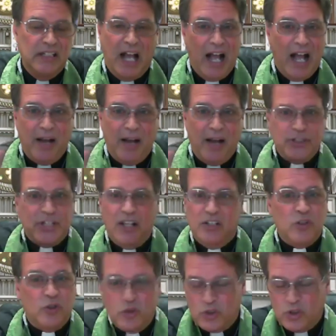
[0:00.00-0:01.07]
I'm telling you,
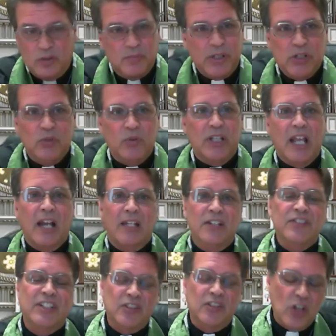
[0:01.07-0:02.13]
you shouldn't be doing that
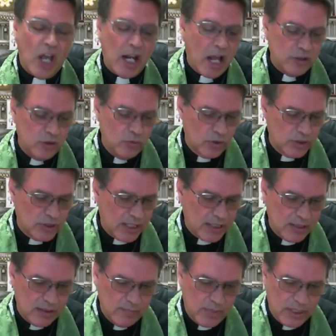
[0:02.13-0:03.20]
because it's not how you were
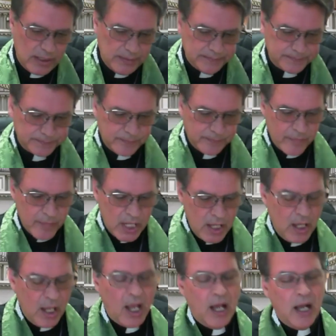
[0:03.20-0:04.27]
intended to be.
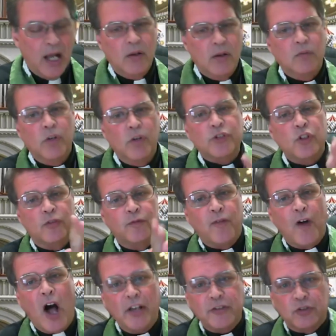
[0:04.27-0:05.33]
Richard
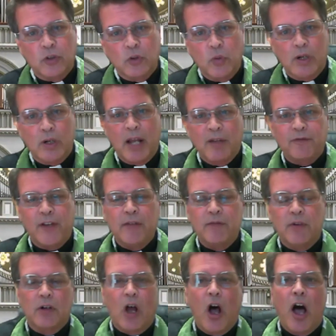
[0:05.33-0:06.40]
Foster, one of my
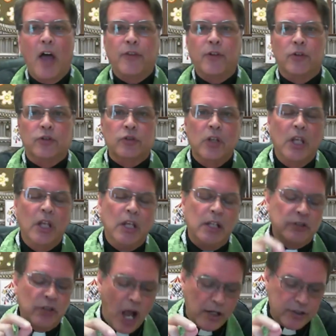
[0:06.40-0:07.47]
favorite authors,
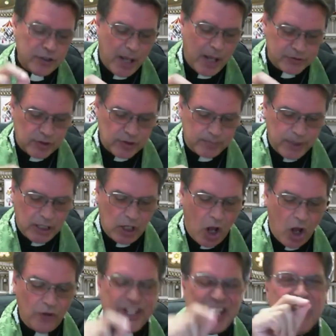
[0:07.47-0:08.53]
talks about something
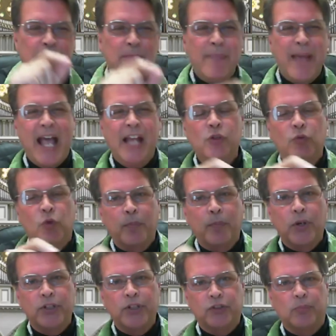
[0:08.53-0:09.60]
called the Emmanuel
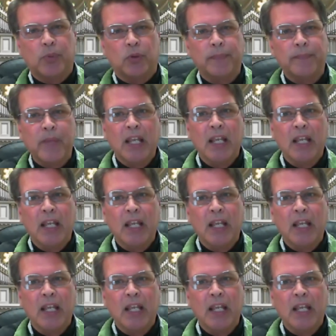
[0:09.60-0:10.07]
principle.